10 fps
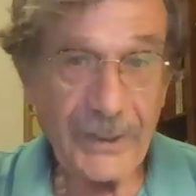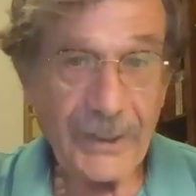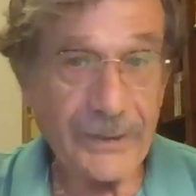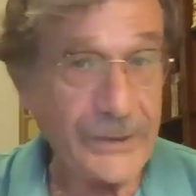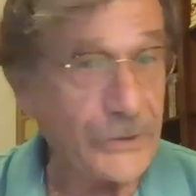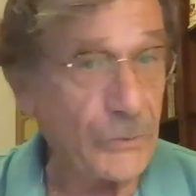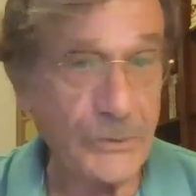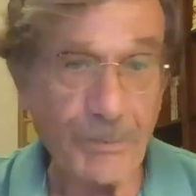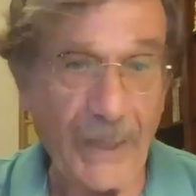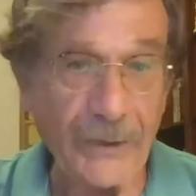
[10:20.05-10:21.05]
And this goes
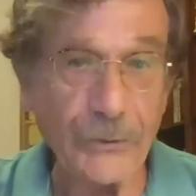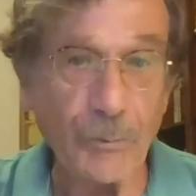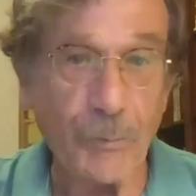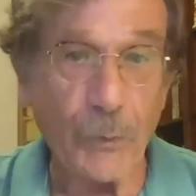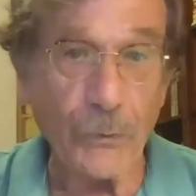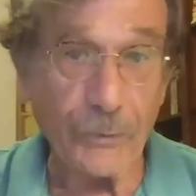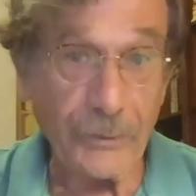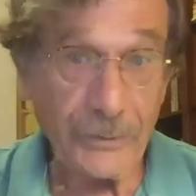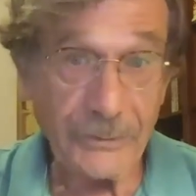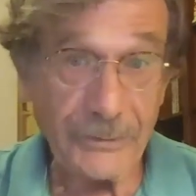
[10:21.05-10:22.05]
back to
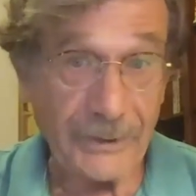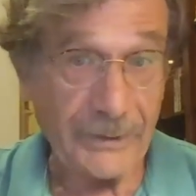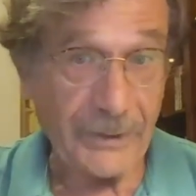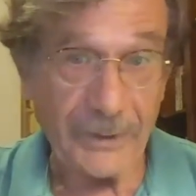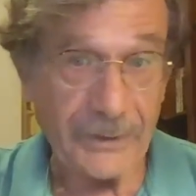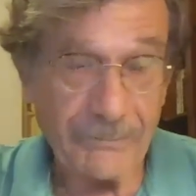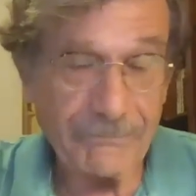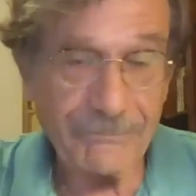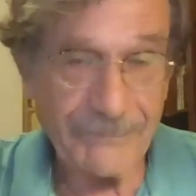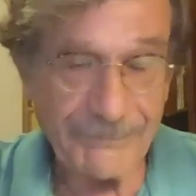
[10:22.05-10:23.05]
Bohr in
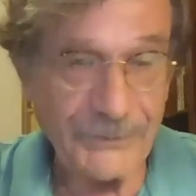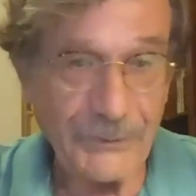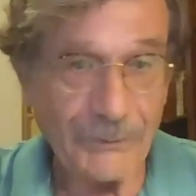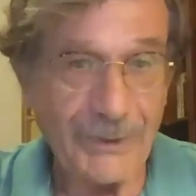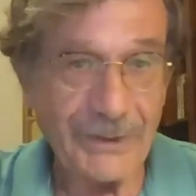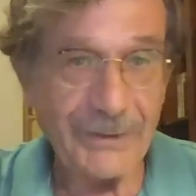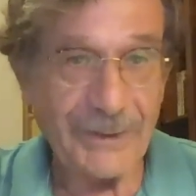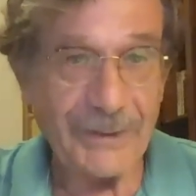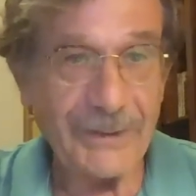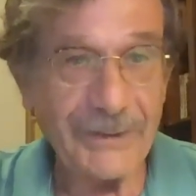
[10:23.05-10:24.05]

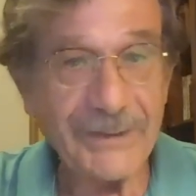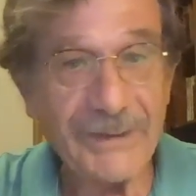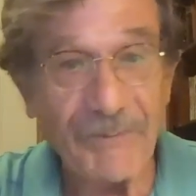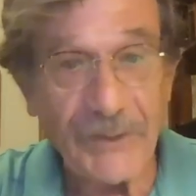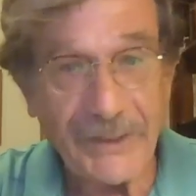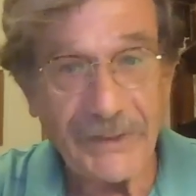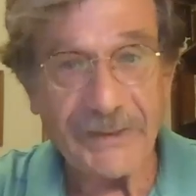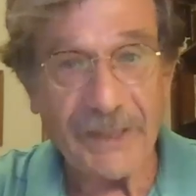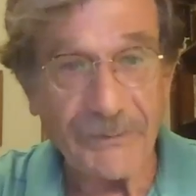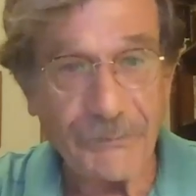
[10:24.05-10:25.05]
the 17th
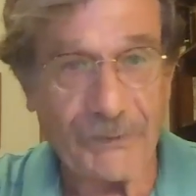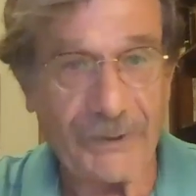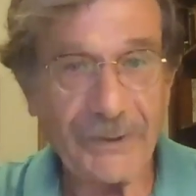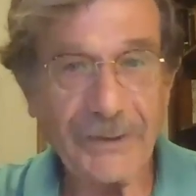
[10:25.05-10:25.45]
century